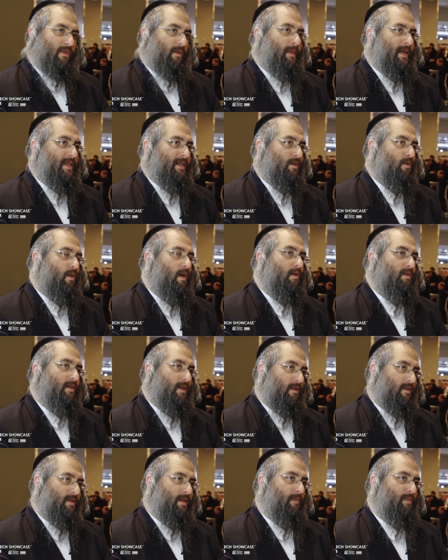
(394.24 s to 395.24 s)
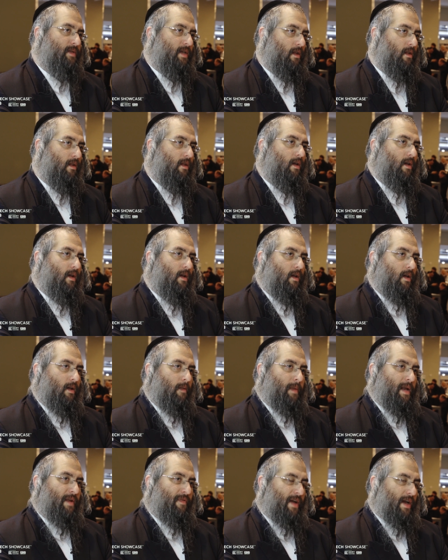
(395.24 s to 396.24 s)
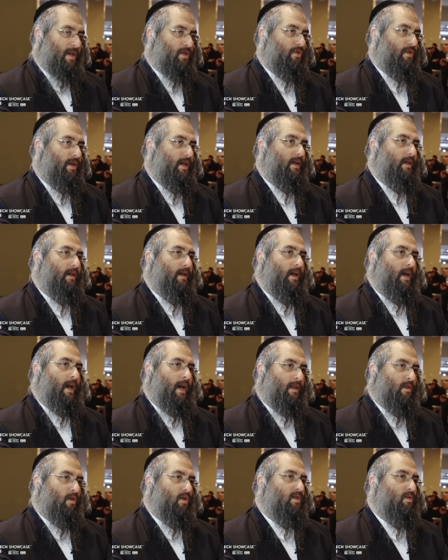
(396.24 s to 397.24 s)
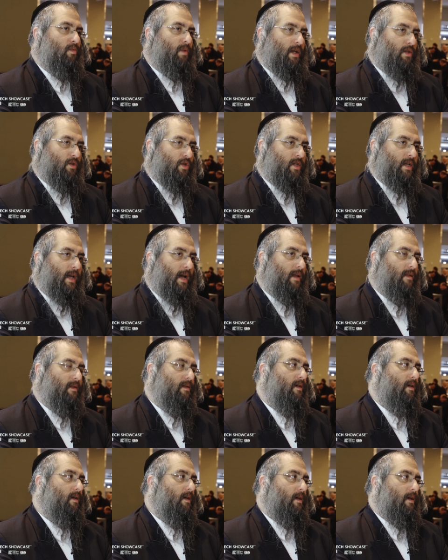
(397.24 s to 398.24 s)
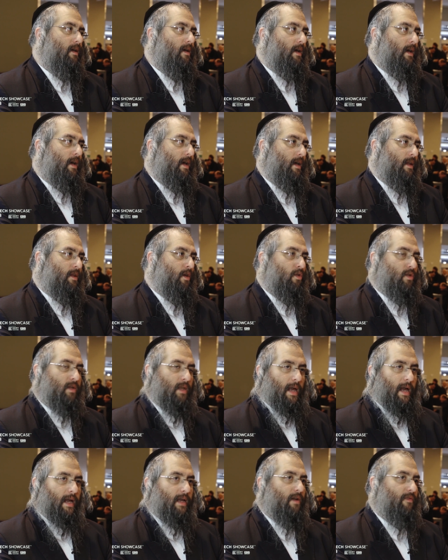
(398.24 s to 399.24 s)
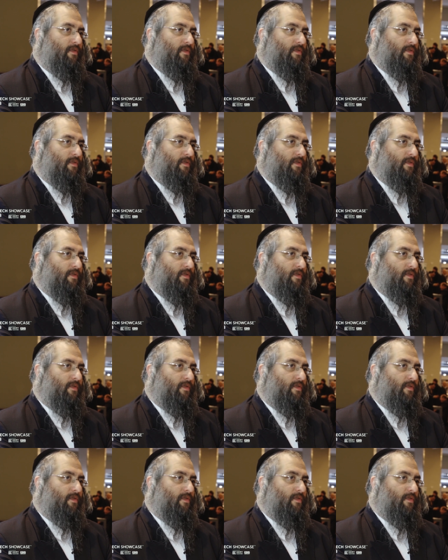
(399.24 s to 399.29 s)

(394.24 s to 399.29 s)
the best know-hows on the stem cell manufacturing. And also we understand the underlying